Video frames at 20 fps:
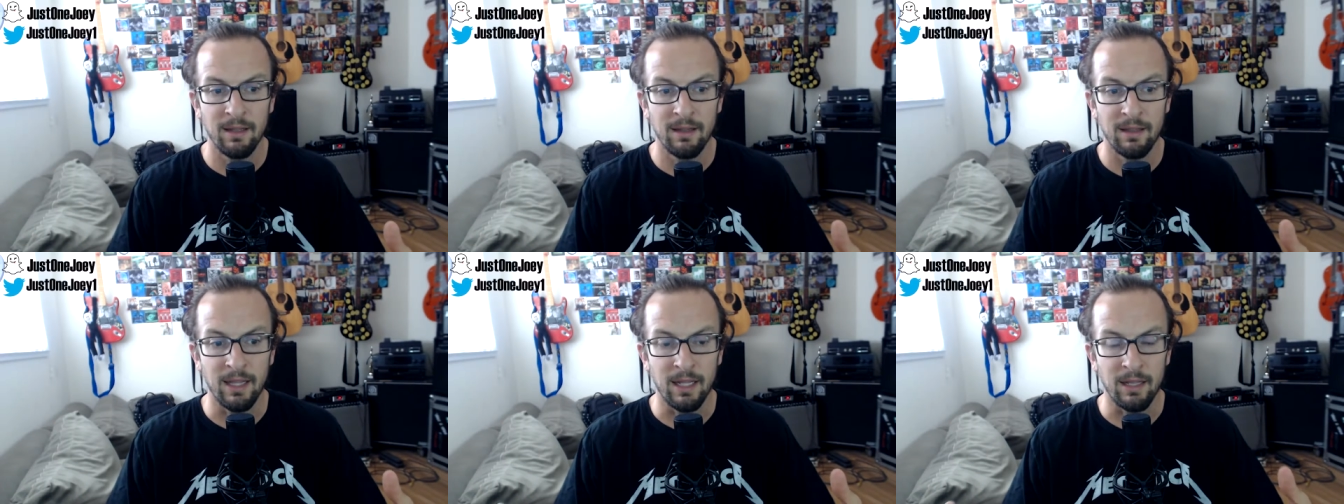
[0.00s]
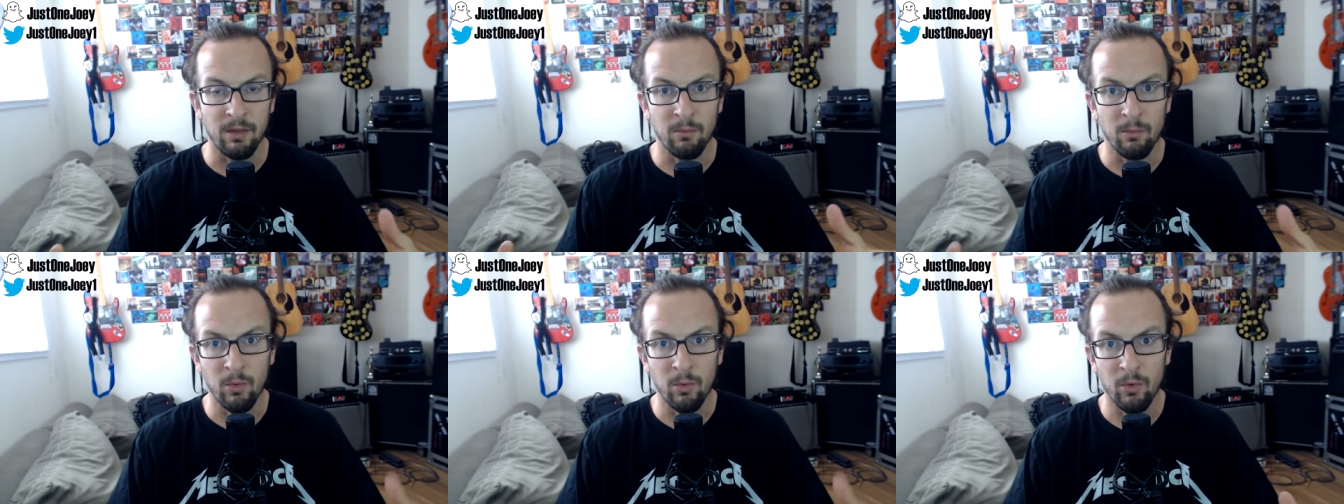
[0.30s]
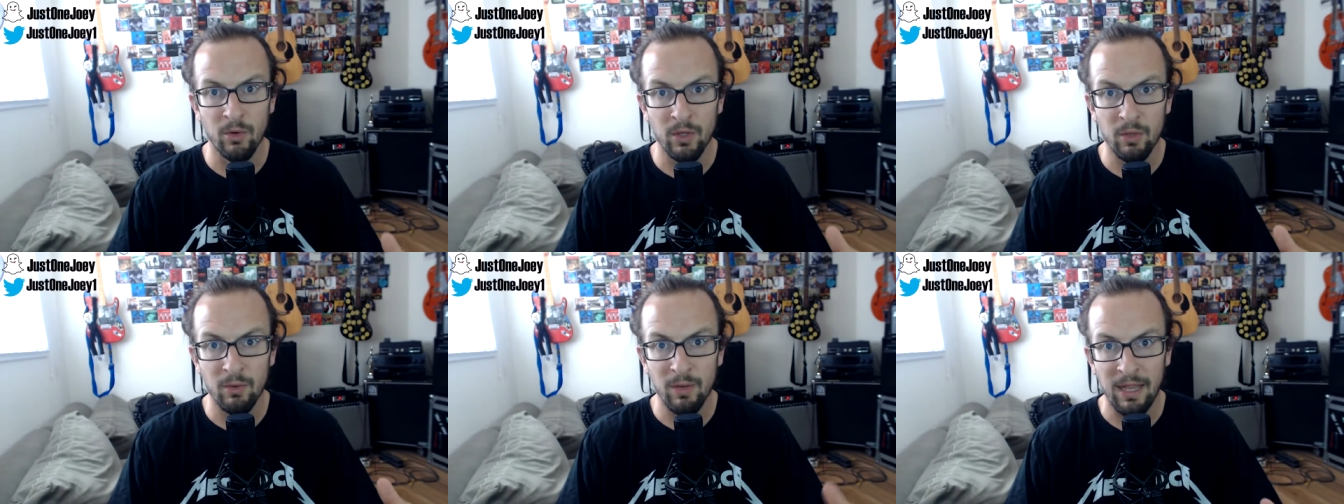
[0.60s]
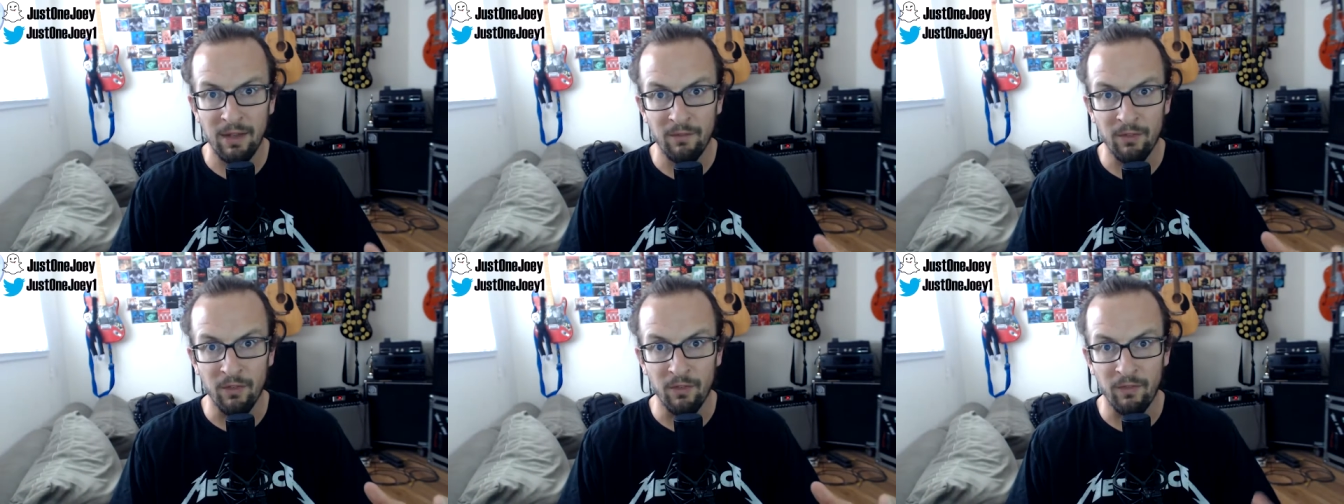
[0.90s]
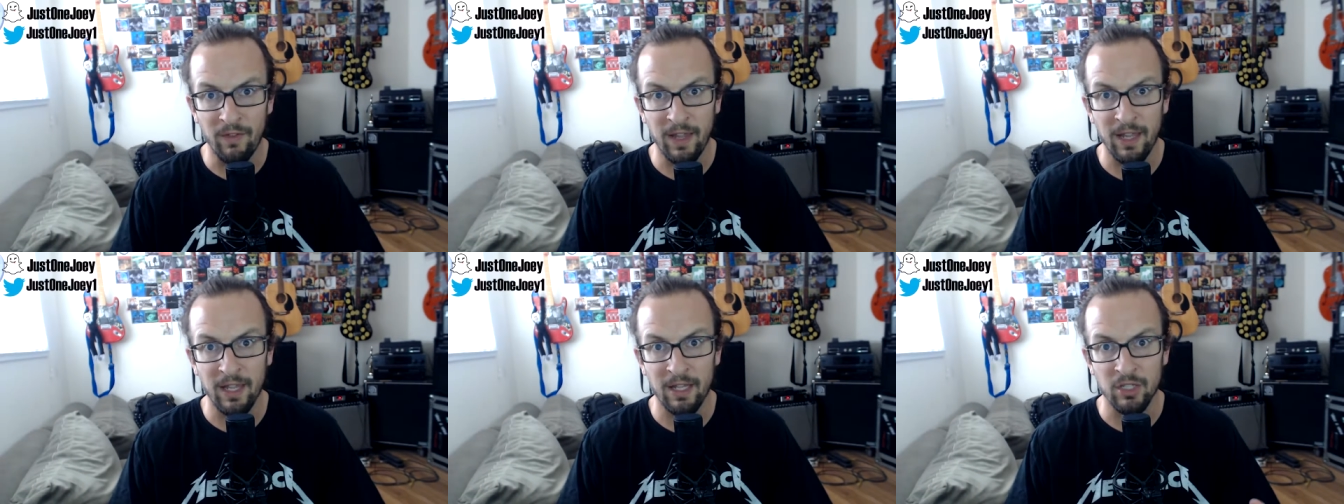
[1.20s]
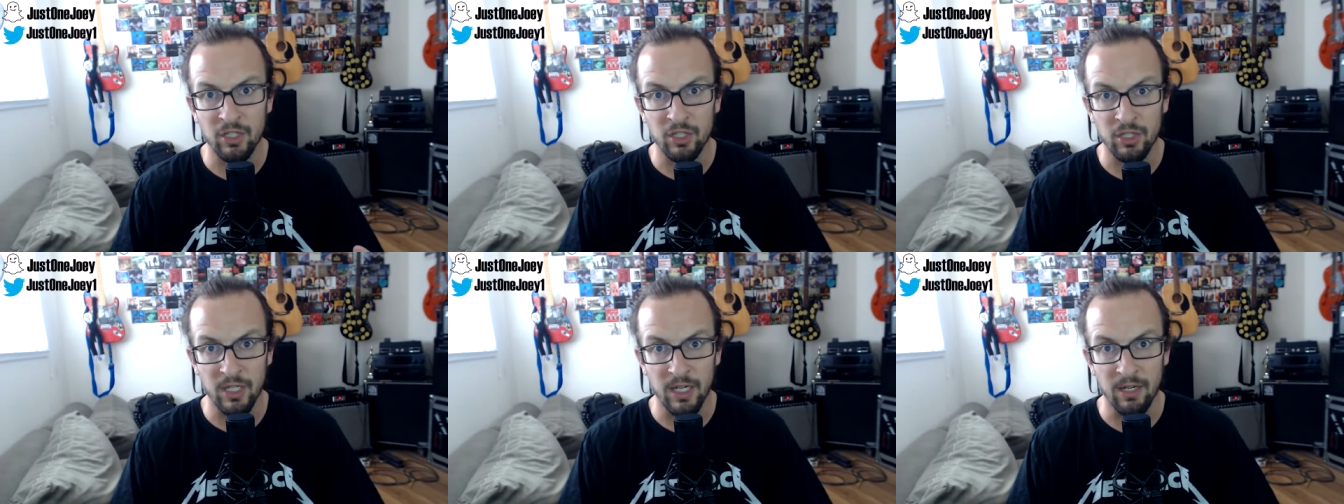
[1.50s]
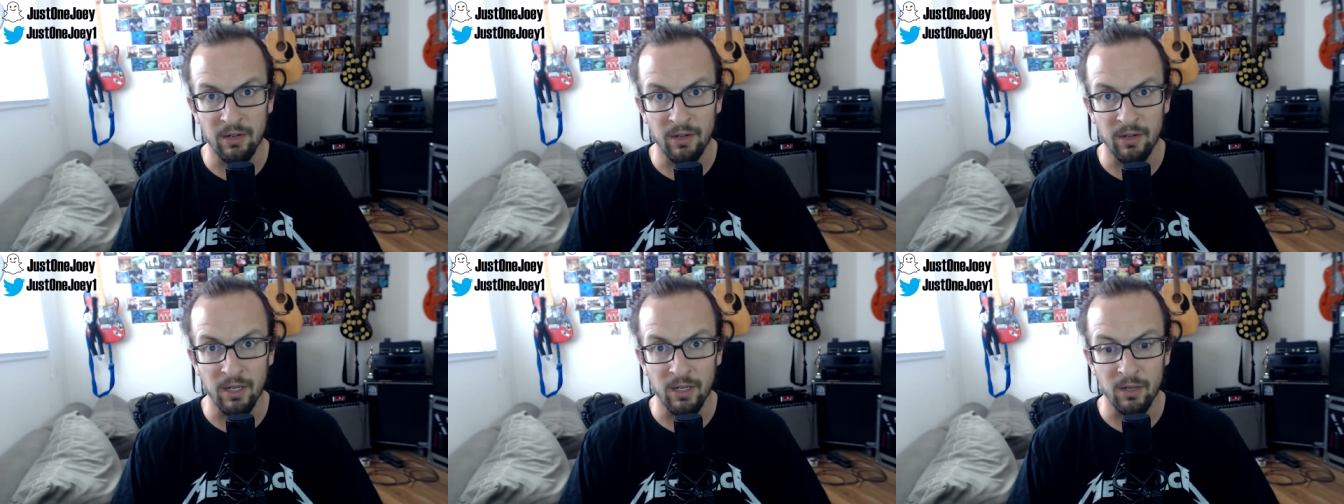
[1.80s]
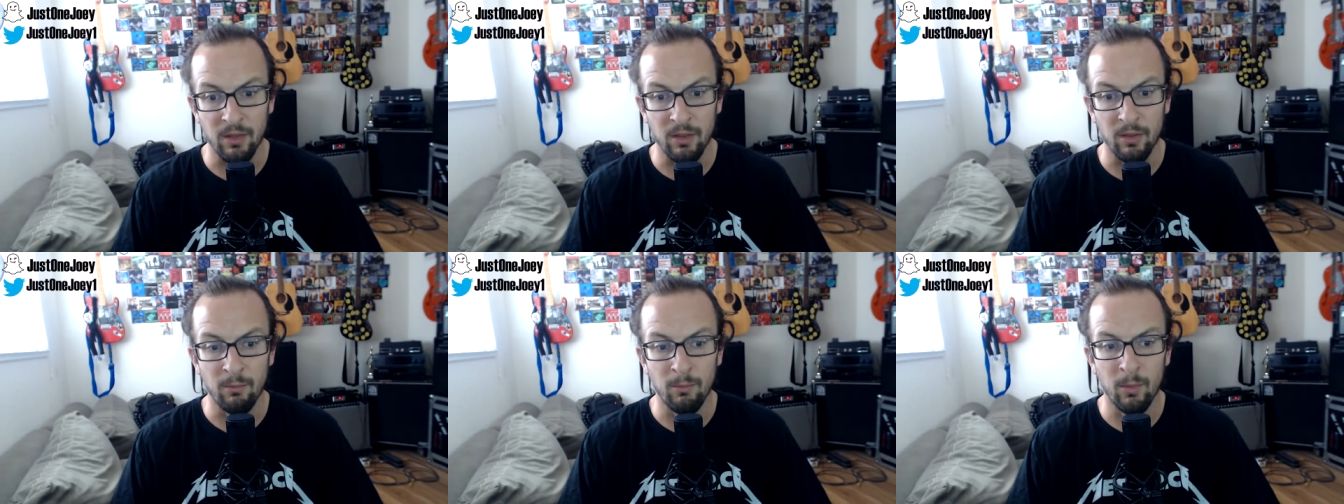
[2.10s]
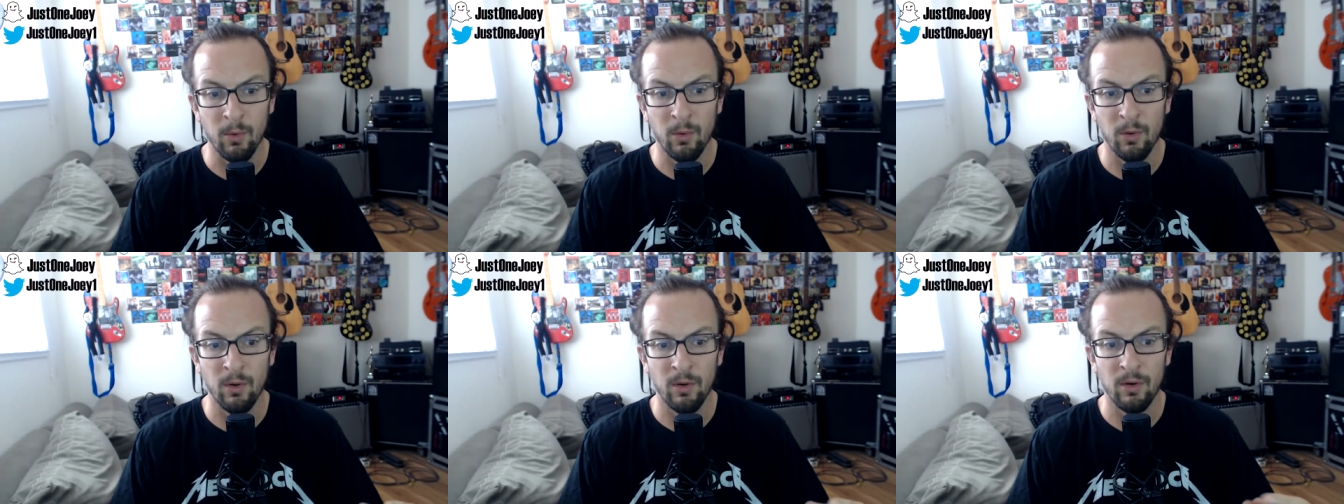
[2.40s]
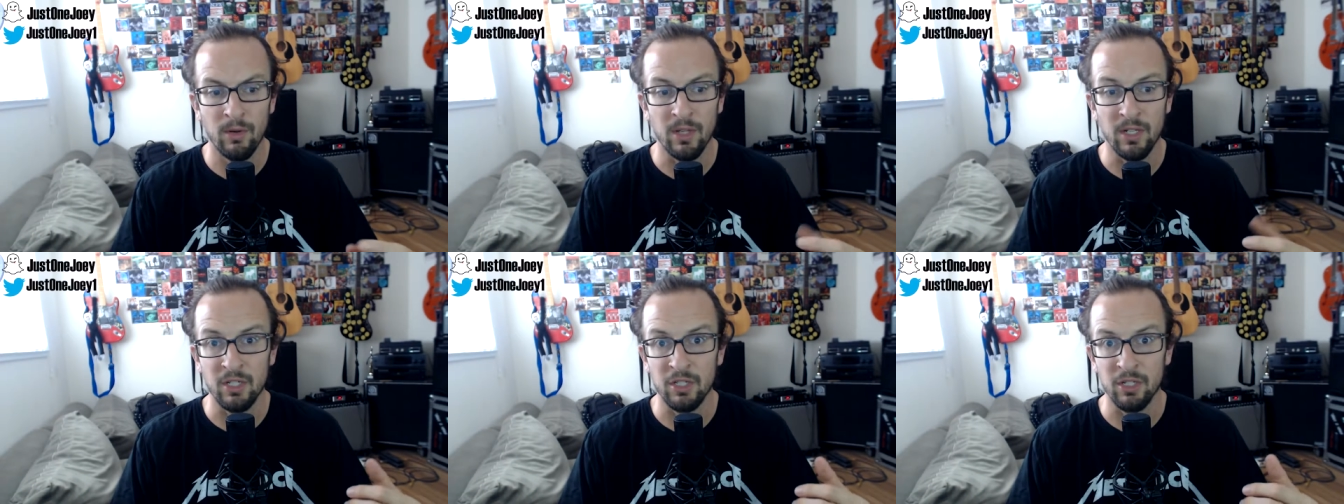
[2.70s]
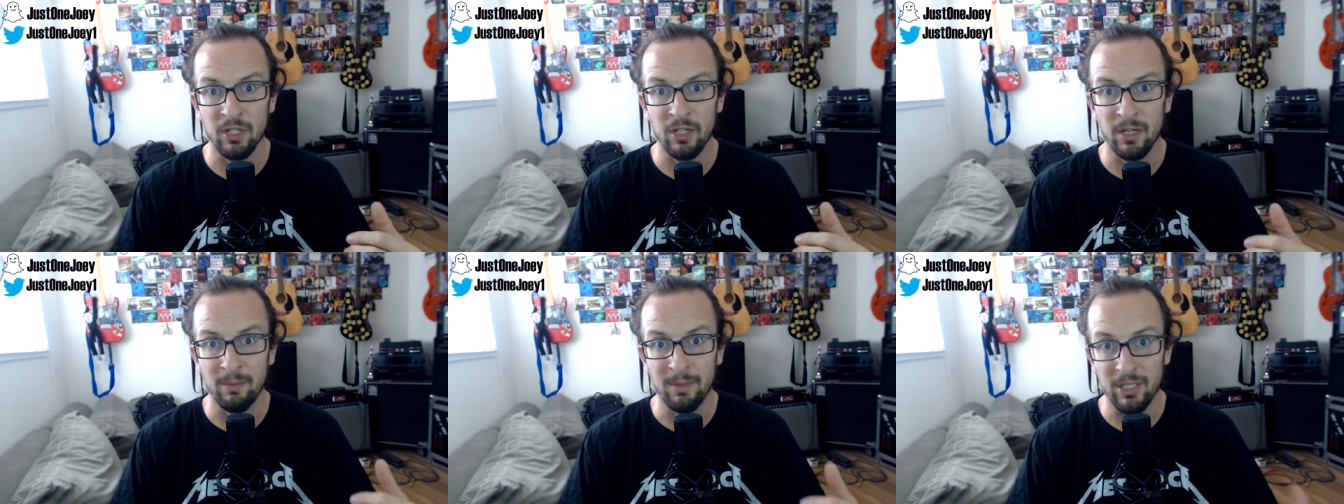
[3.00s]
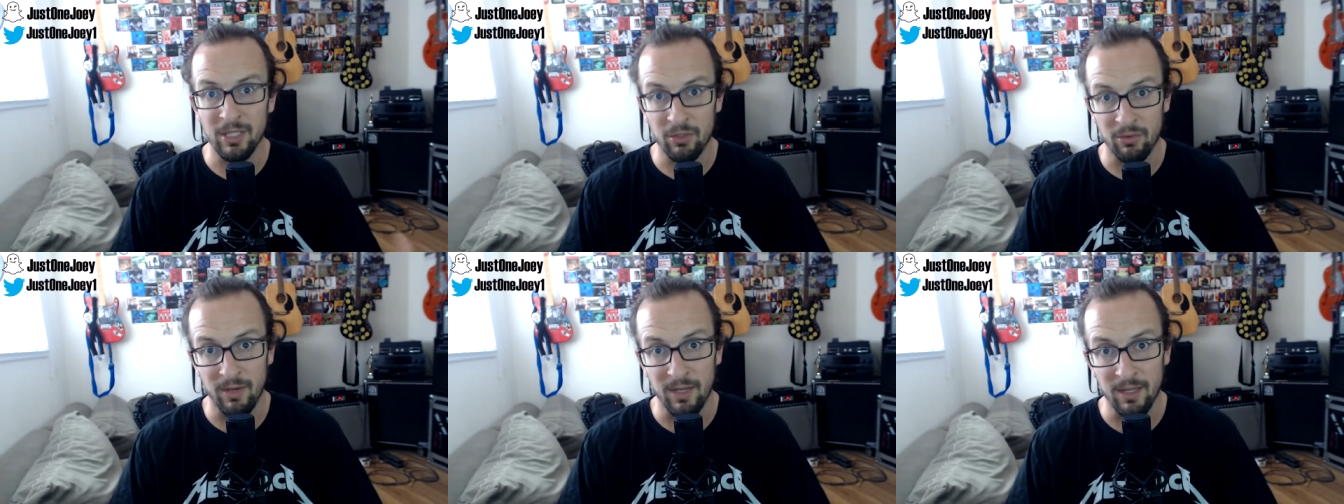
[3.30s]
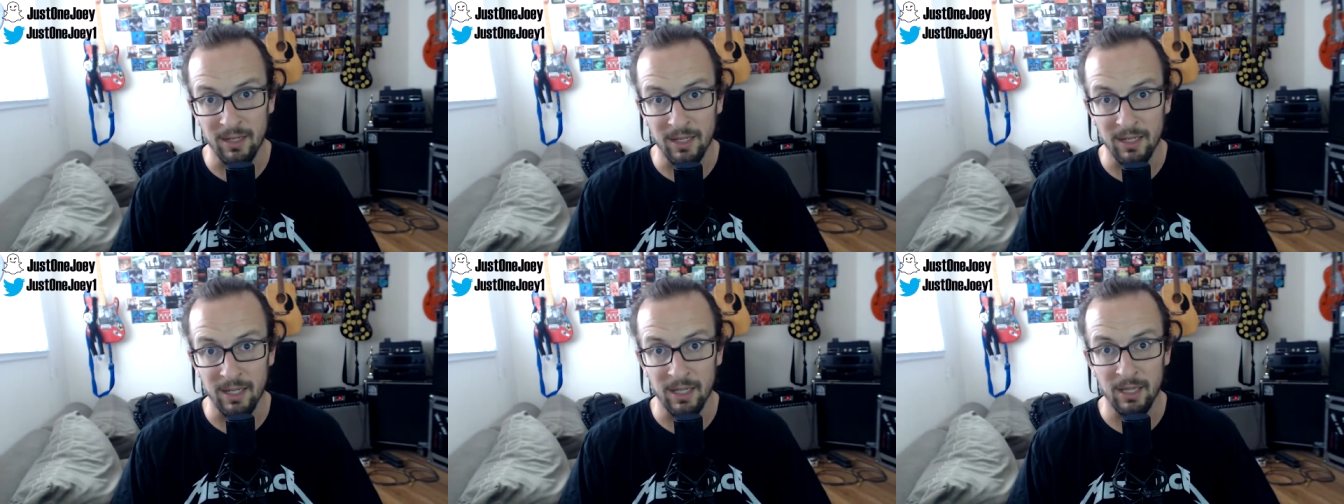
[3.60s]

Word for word: that the more you have the fans sharing, the more that you're going to be trending.